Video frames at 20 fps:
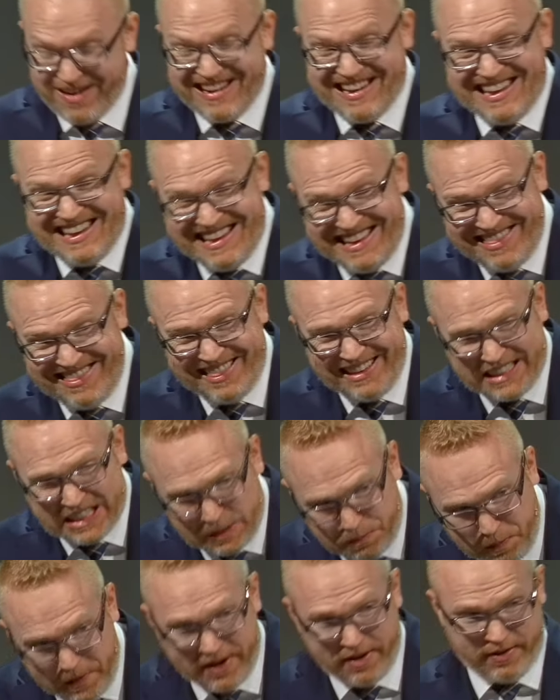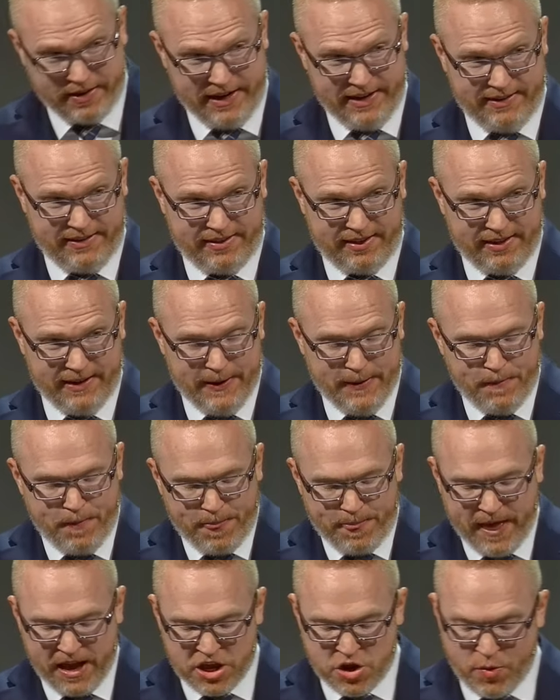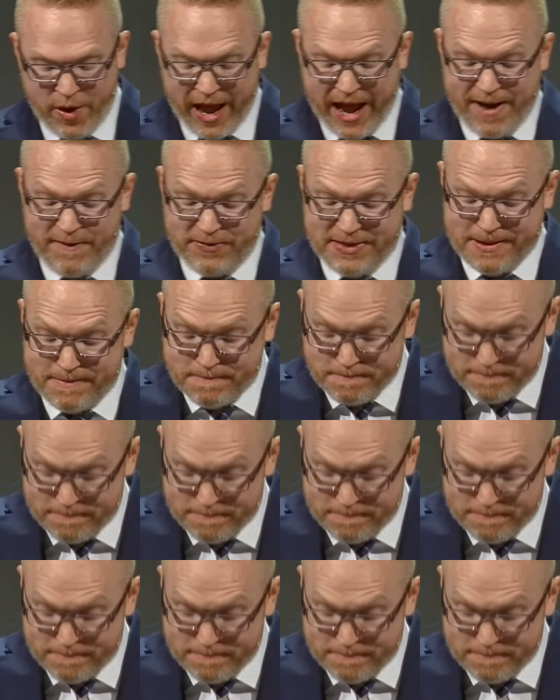are in the Spirit that you have the